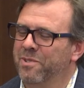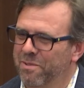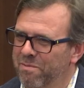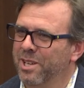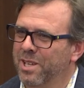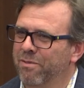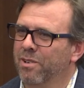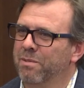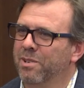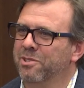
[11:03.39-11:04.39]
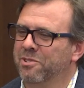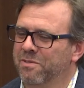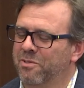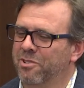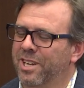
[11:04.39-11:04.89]
You know, thank you very much.
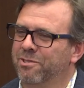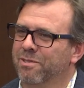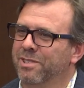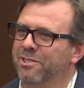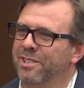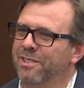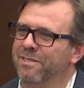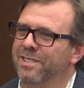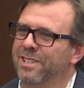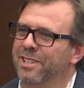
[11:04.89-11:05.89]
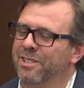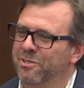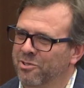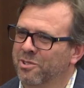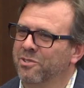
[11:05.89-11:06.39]
And Sinatra reached out,
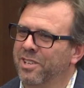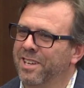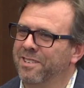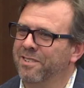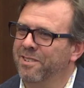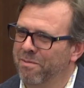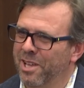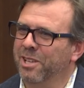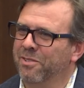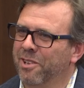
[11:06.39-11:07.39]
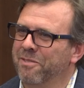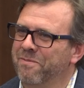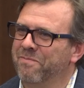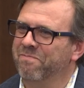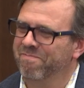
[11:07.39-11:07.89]
shook his hand, and said, thanks, son.
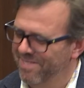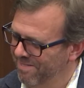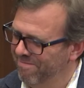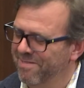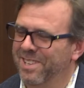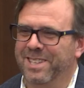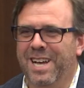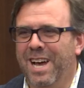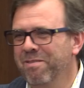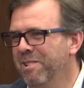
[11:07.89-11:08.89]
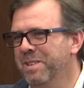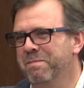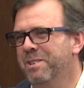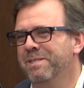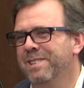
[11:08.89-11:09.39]
Wow. Like got in the
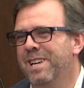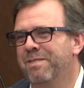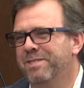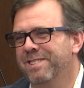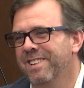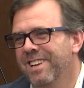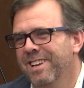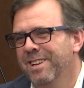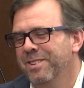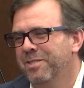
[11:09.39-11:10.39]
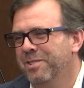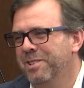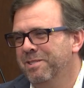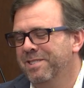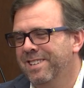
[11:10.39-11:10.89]
limo and left. And
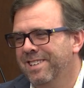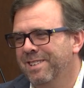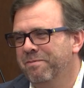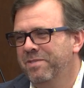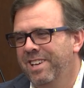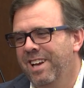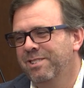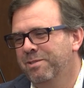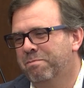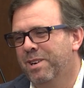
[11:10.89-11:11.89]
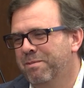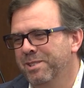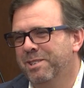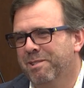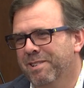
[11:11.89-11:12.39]
so, um, yeah, I should
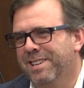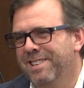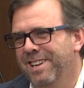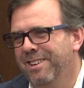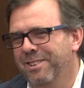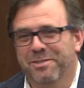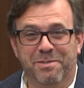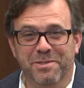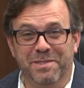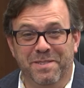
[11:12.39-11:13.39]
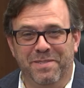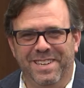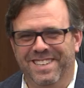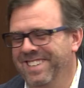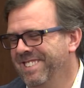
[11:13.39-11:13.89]
probably correct that untruth in
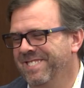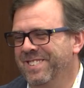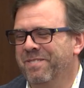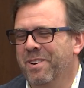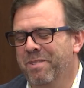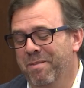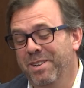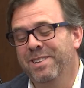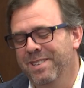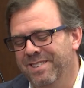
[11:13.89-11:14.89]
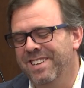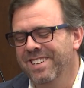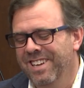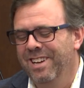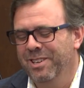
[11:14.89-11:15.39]
my uh, Twitter profile. But it is
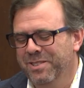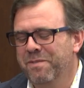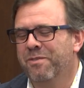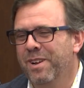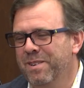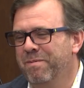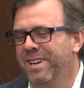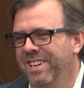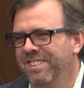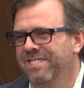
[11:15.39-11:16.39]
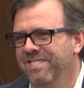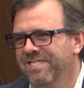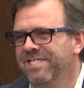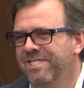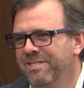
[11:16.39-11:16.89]
a, a good friend of mine
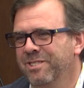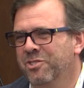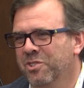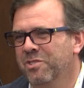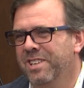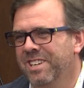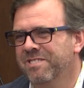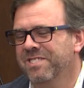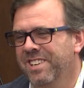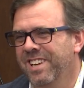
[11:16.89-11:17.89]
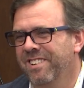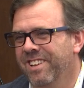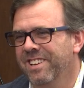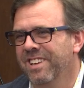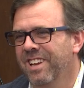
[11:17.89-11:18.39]
literally shook Sinatra's hand, and
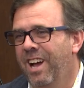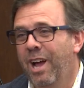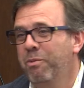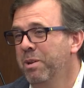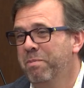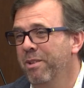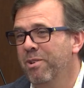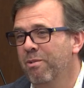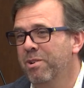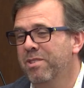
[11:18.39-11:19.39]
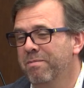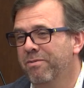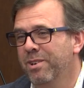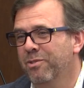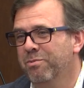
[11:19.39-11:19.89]
I, I would have been there with him
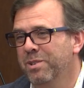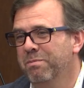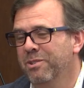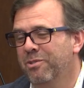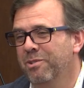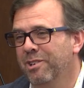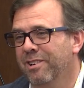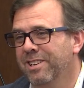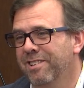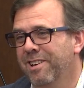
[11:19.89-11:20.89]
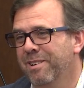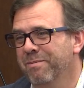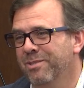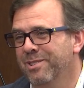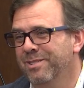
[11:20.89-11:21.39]
if I just wouldn't have been so young and
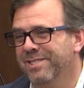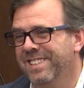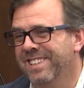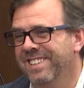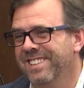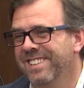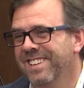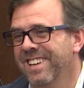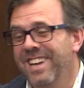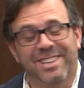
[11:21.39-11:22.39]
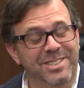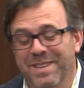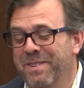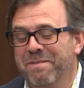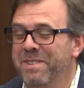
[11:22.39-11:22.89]
dumb. So there's a, uh, it could
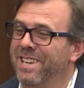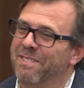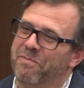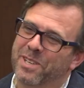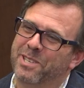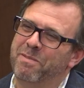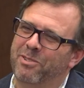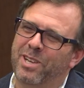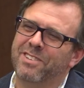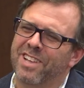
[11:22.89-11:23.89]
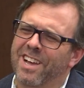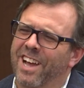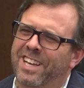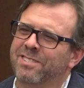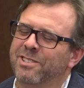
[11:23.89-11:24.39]
have been me. It could have been. So I guess
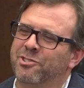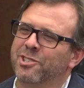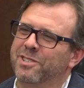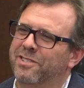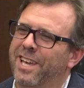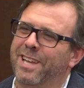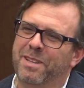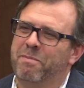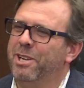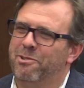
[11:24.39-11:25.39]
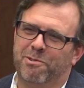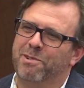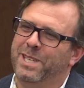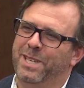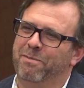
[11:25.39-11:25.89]
I guess I shook his hand in my
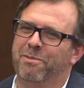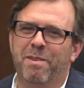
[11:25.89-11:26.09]
dreams.